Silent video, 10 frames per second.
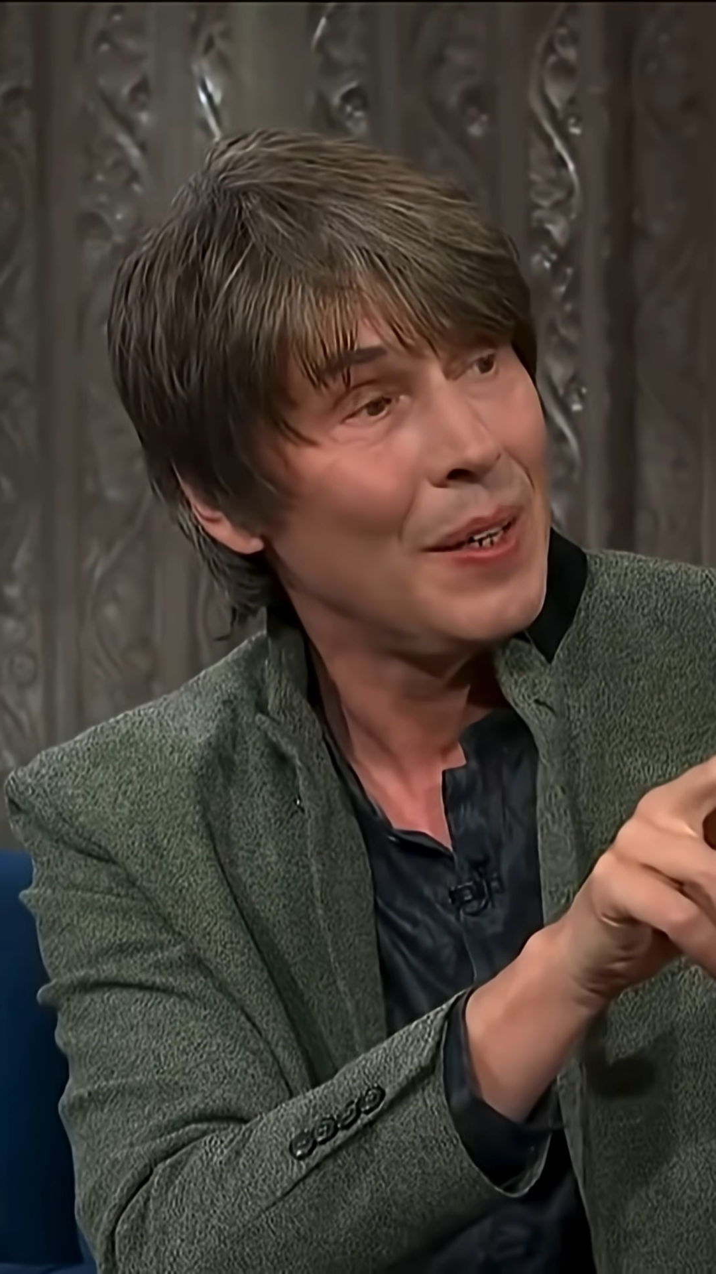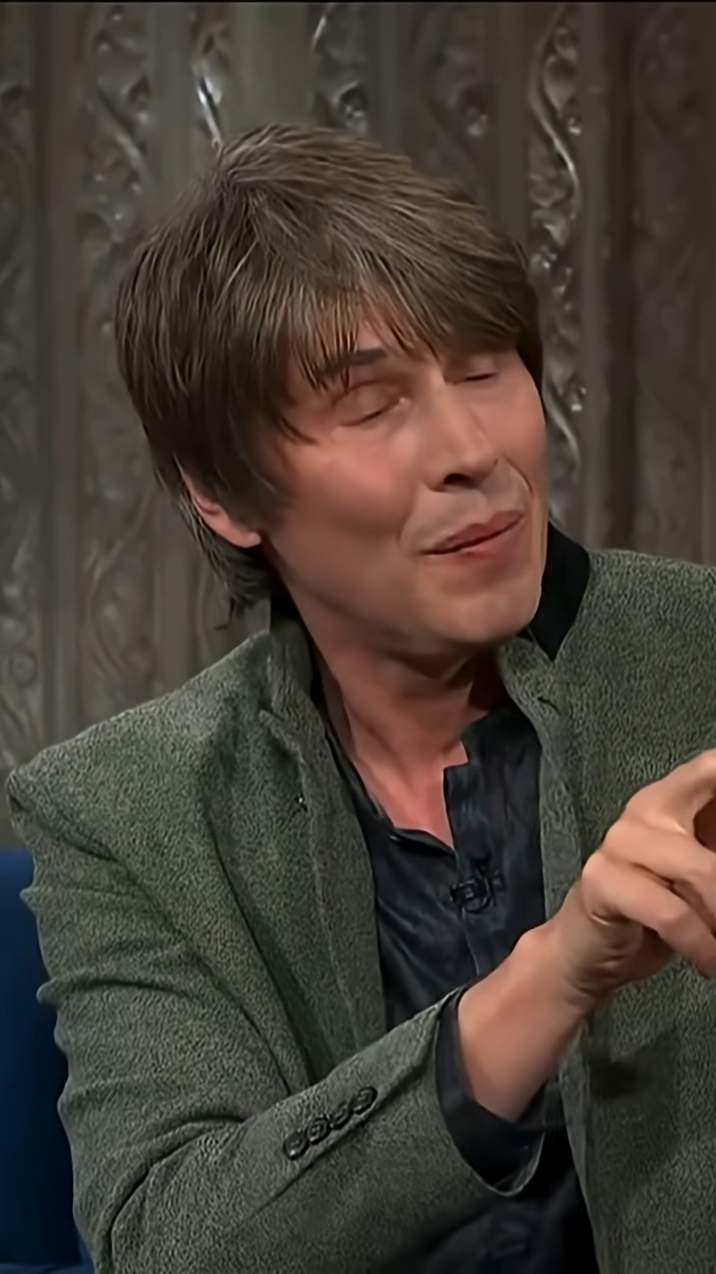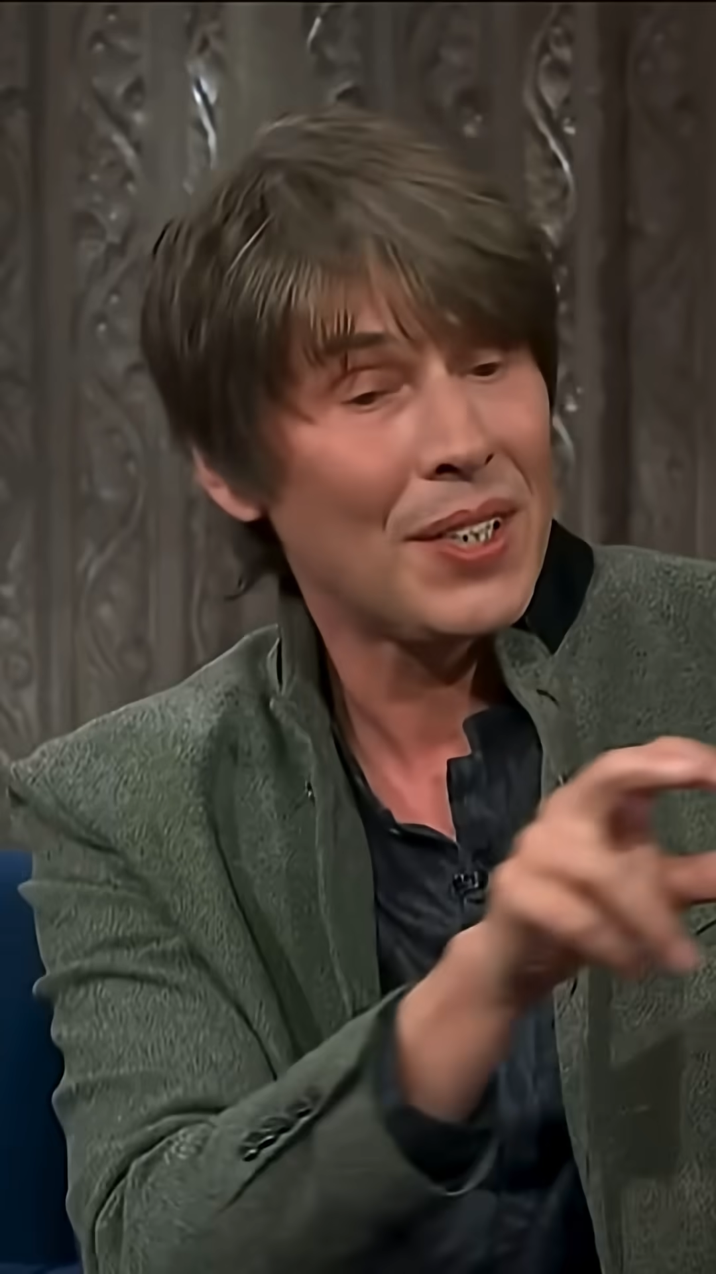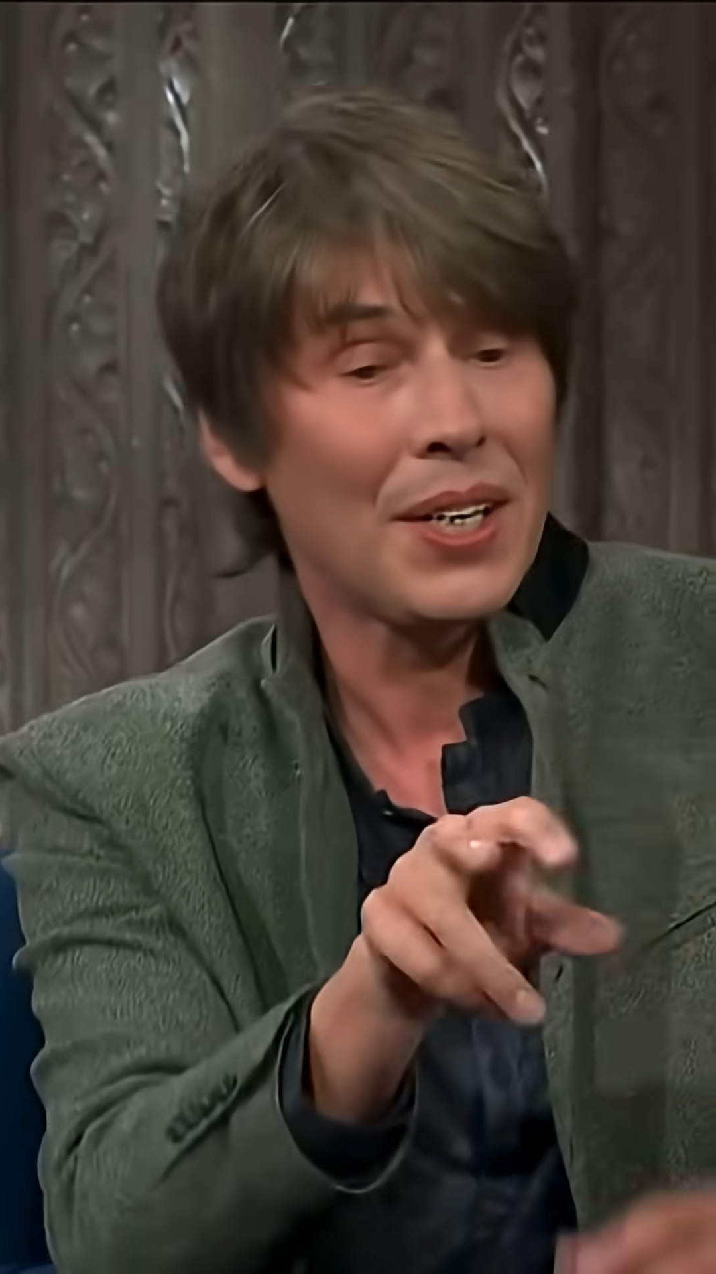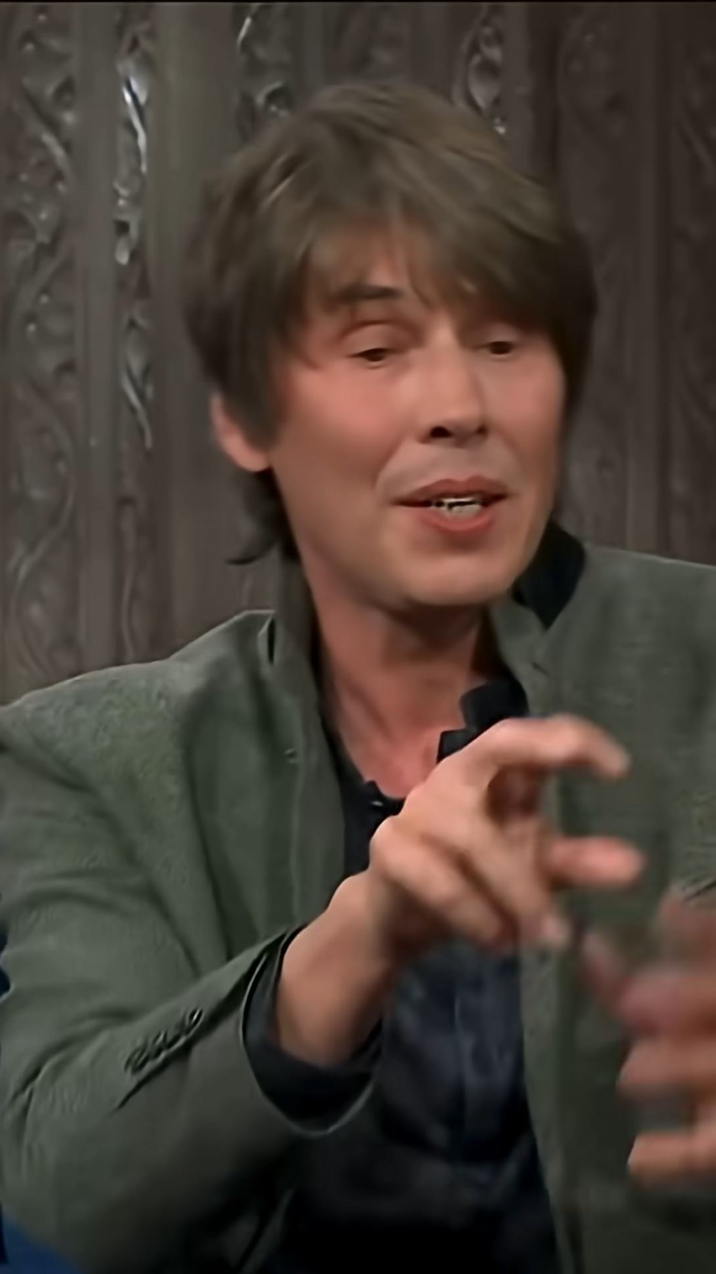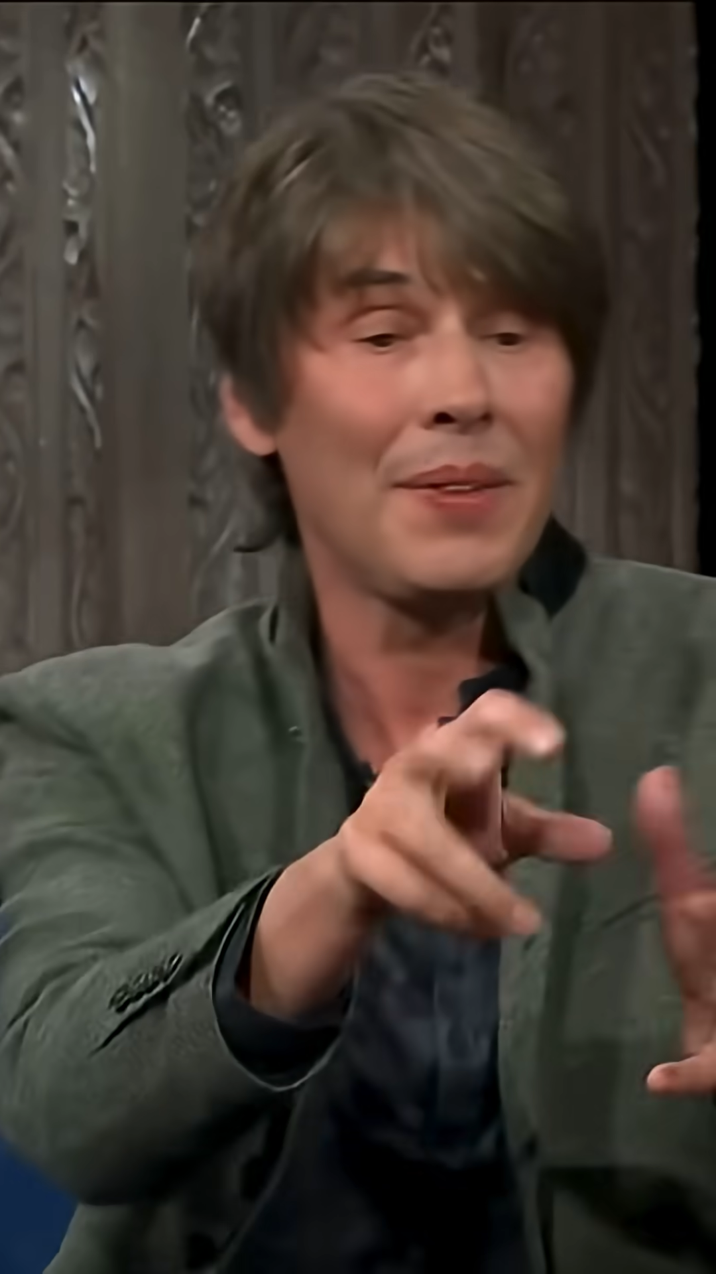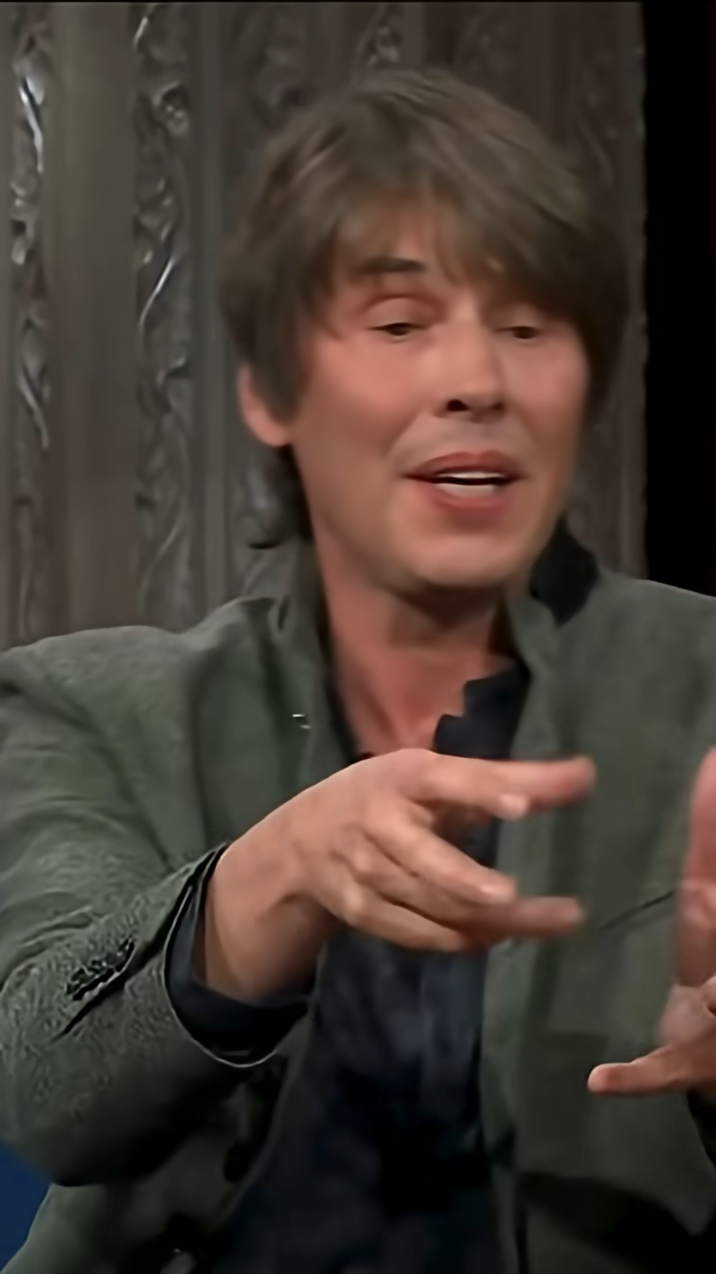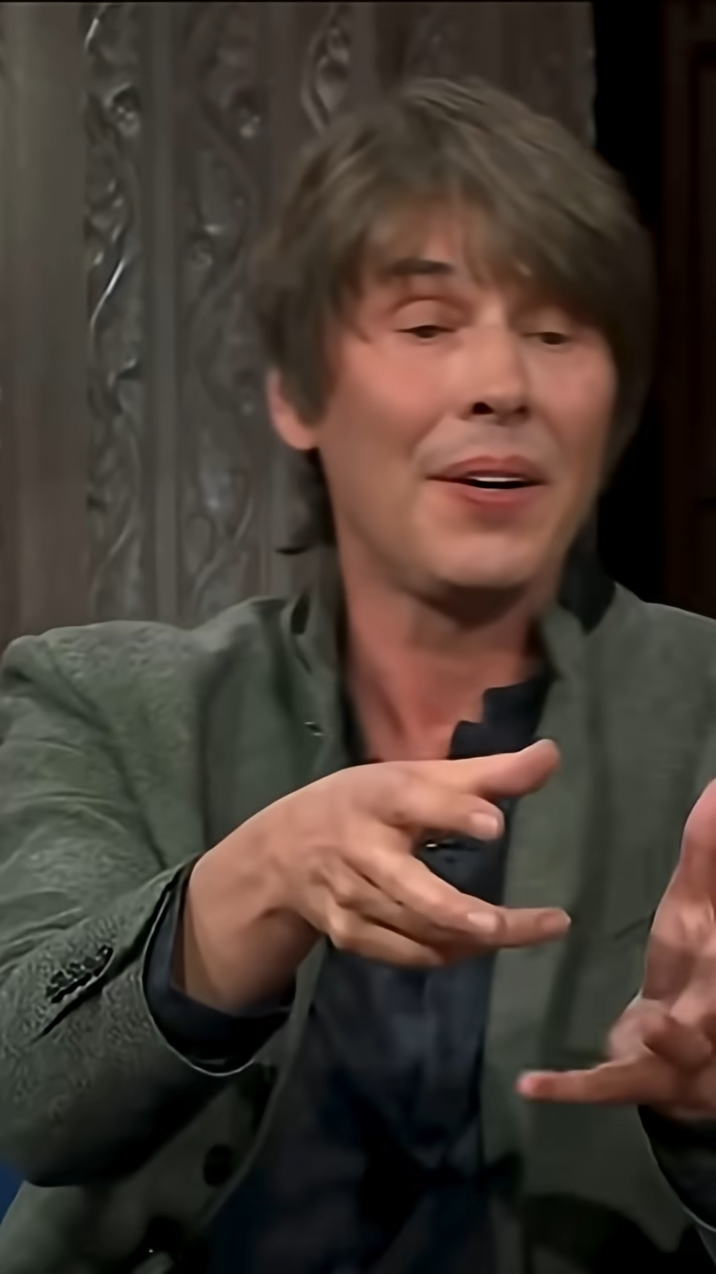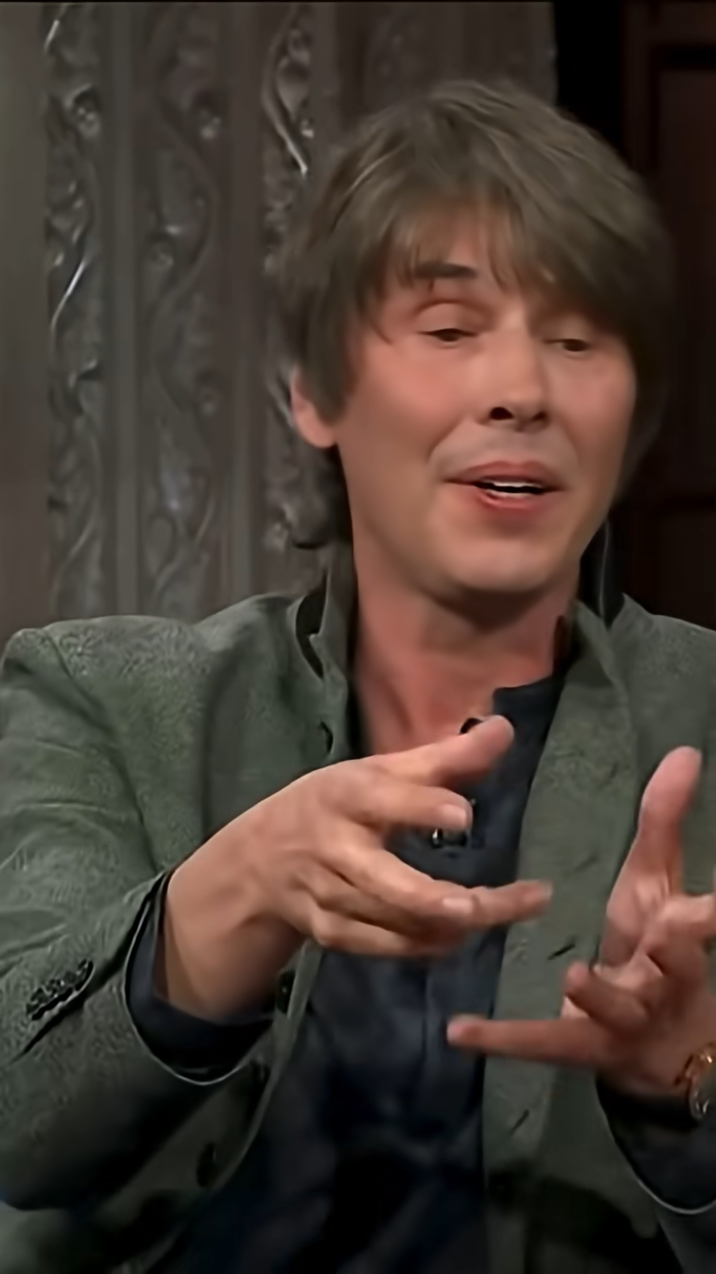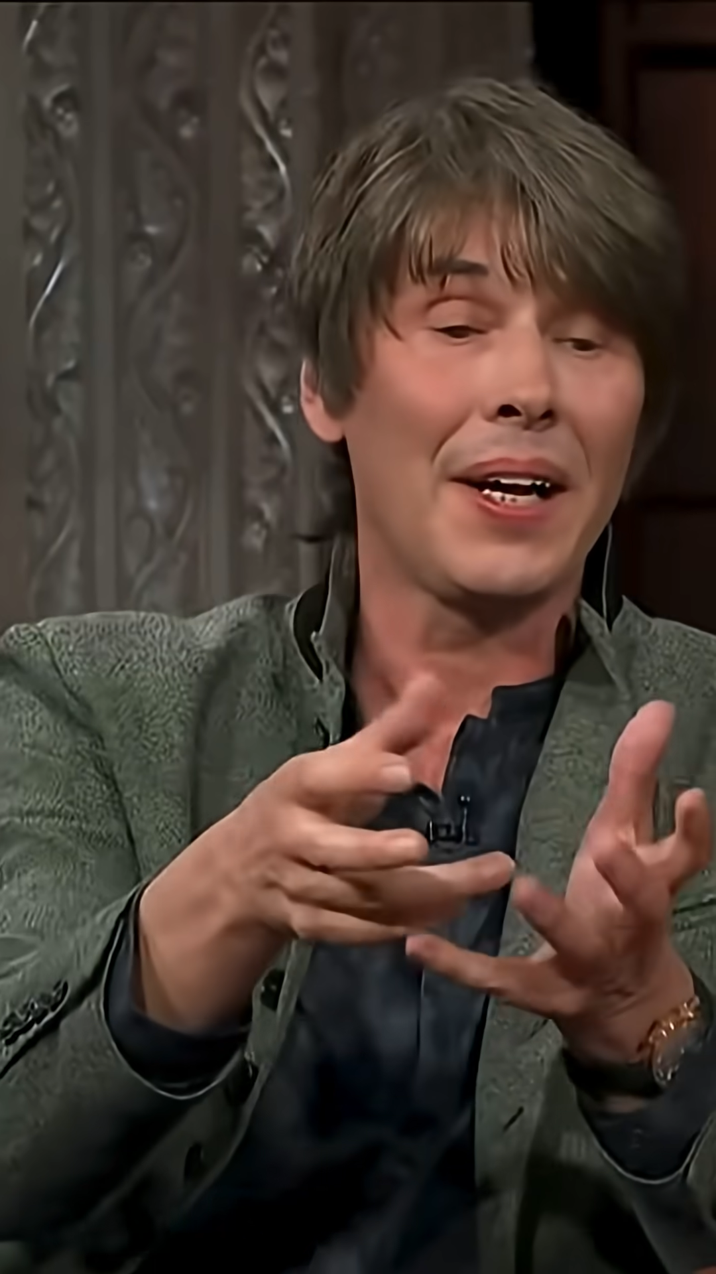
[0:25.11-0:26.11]
because it could be
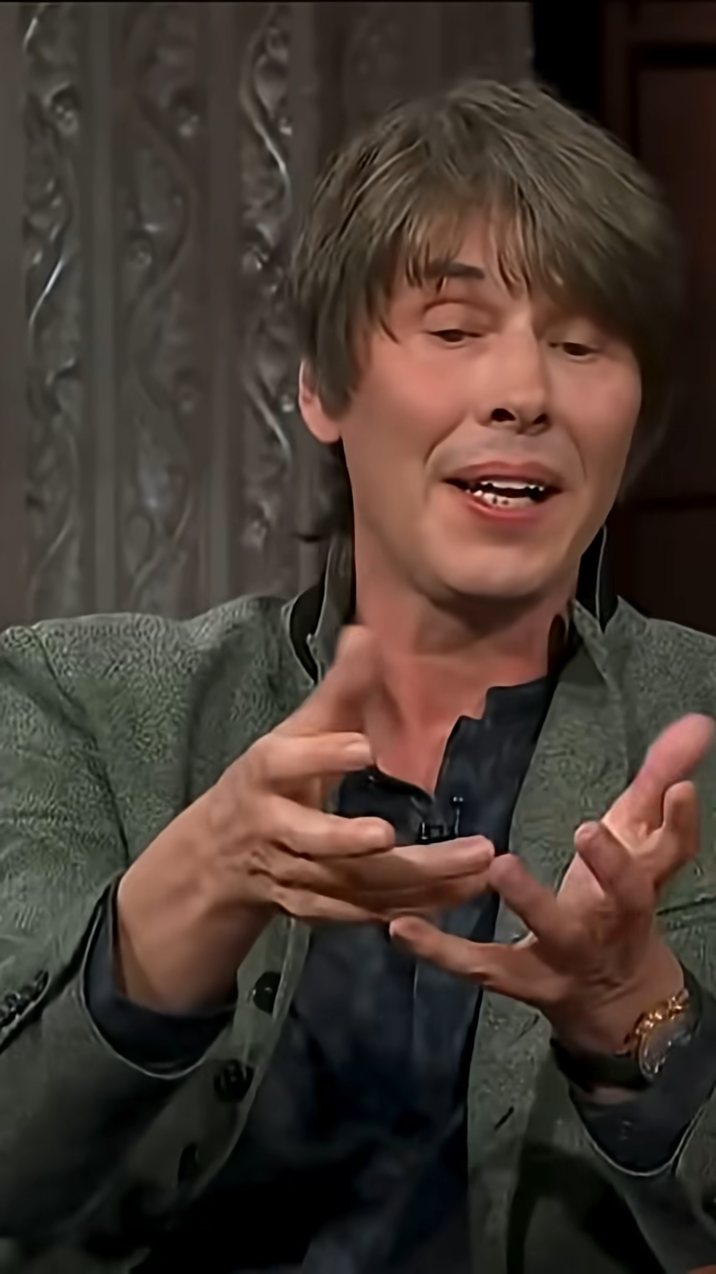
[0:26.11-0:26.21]
the only